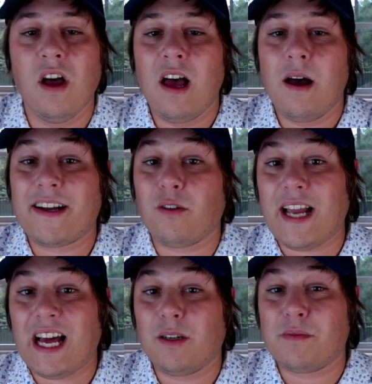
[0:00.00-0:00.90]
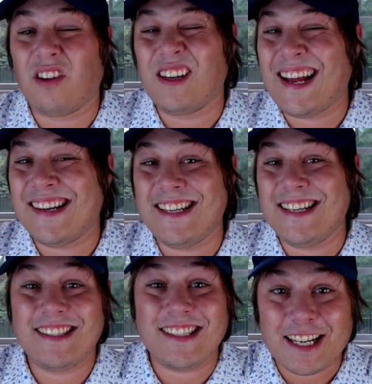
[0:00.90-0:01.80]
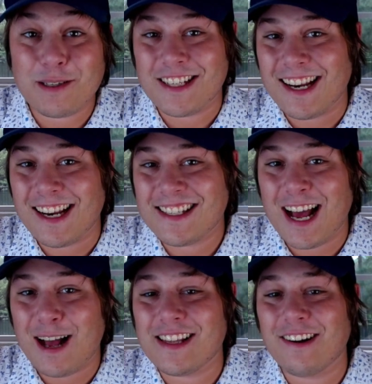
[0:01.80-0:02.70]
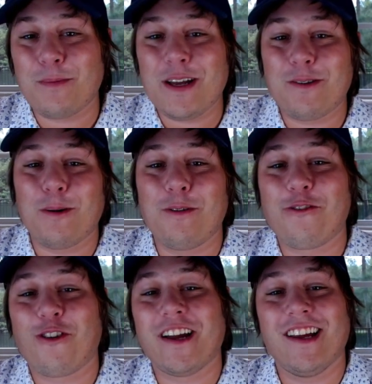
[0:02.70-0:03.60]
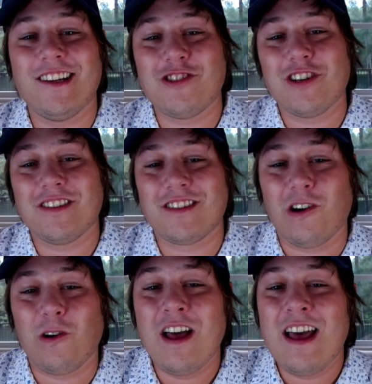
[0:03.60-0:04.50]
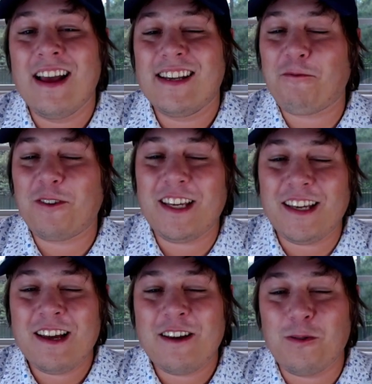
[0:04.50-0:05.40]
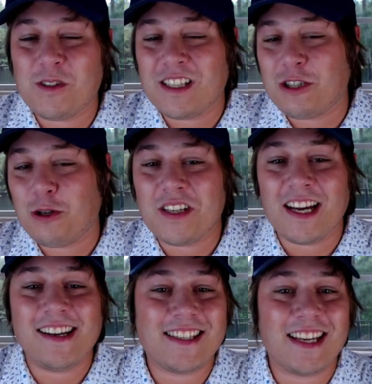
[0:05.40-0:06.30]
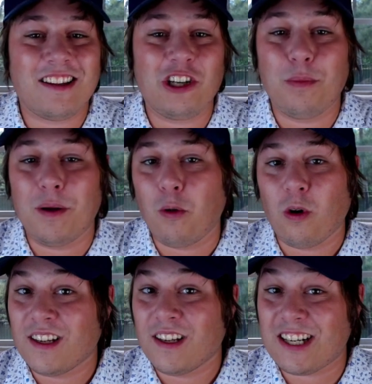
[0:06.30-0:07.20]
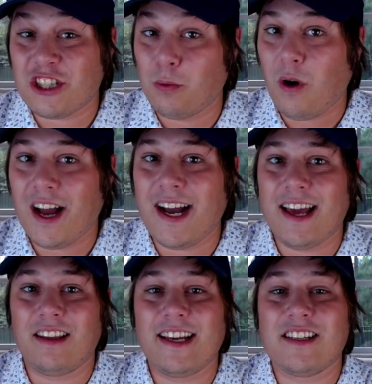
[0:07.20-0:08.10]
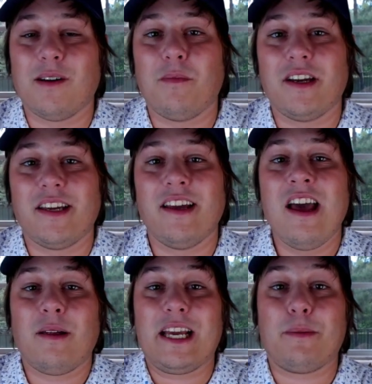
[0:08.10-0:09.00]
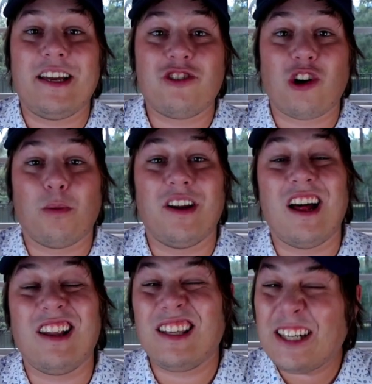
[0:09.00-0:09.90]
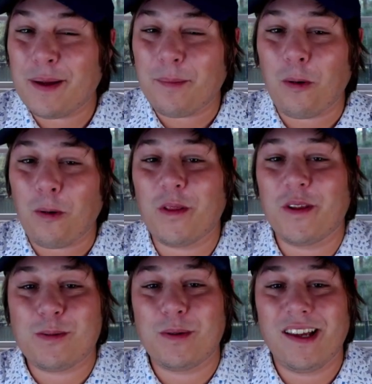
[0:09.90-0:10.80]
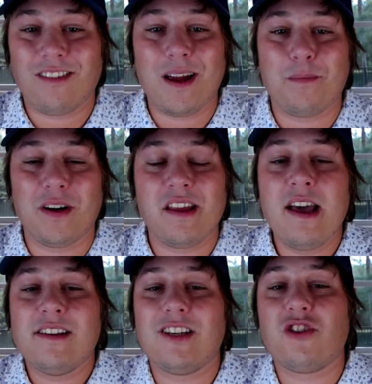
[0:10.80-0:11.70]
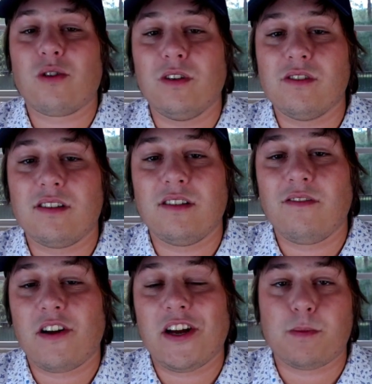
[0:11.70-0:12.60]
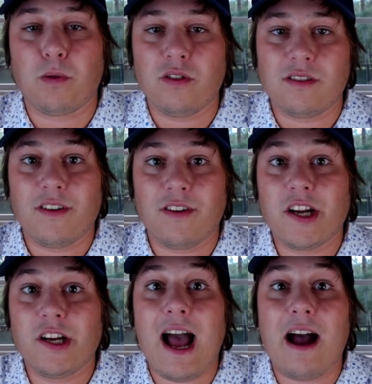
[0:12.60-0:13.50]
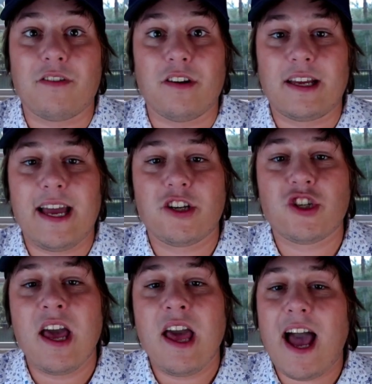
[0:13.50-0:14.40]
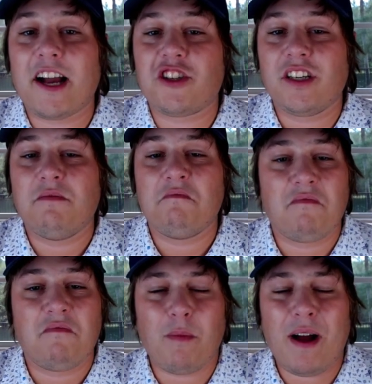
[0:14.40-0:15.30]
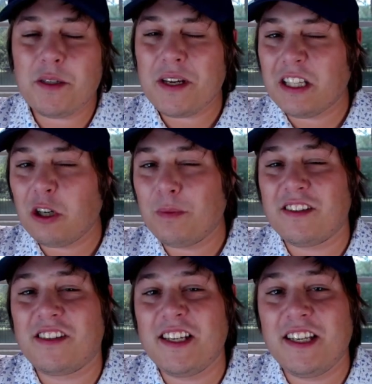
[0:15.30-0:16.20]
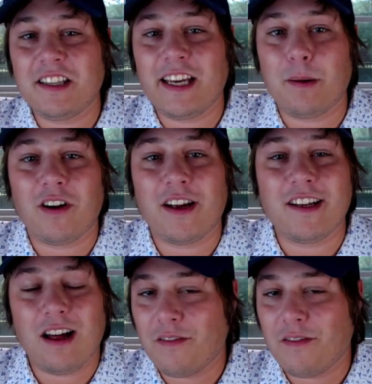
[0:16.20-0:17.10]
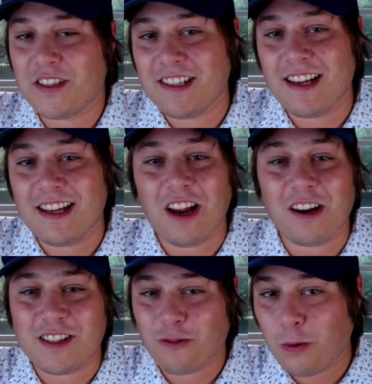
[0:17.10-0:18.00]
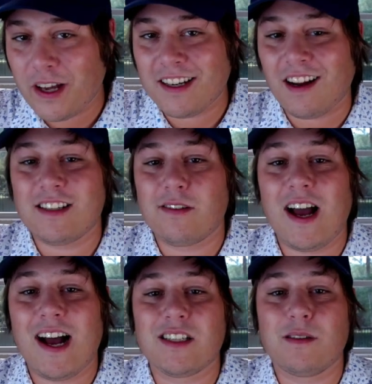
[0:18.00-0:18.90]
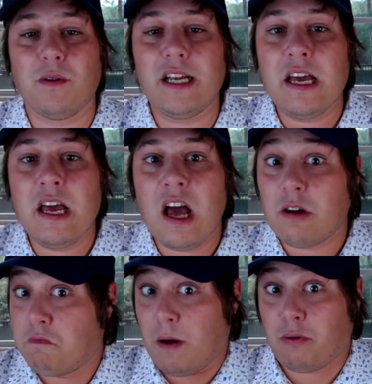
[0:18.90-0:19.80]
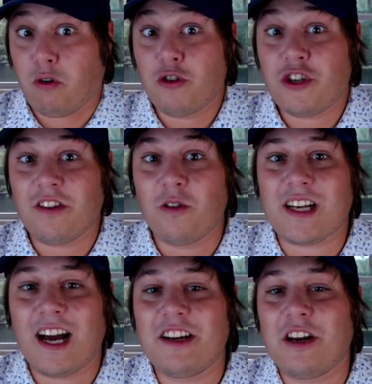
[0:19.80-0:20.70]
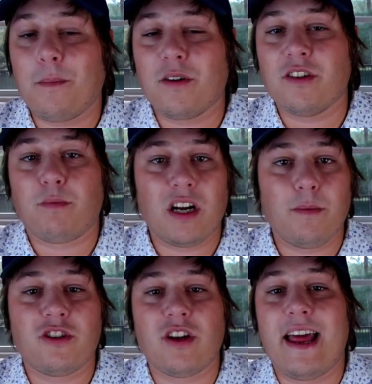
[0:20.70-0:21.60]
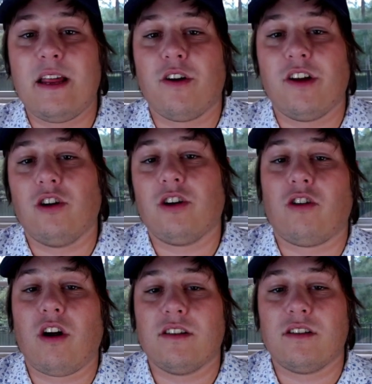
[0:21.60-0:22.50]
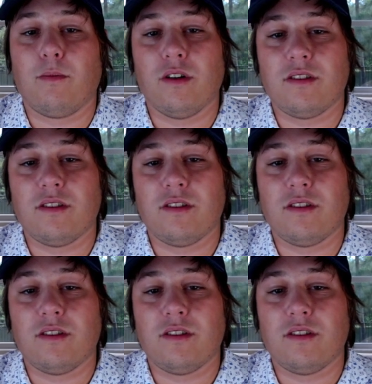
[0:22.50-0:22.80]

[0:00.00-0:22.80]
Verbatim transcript: Michael Gallup saw 96% of snaps there in week one before he got injured. So definitely using the two tight ends set a little bit more. It's actually why I like somebody like Blake Jarwin a little bit more this week, right? But Cedric Wilson, very explosive, very good after the catch. Actually, reminds me a little bit of CeeDee Lamb, right? Obviously, not as quick, not as fast, but approaching those kind of numbers pretty much anywhere you look across the board.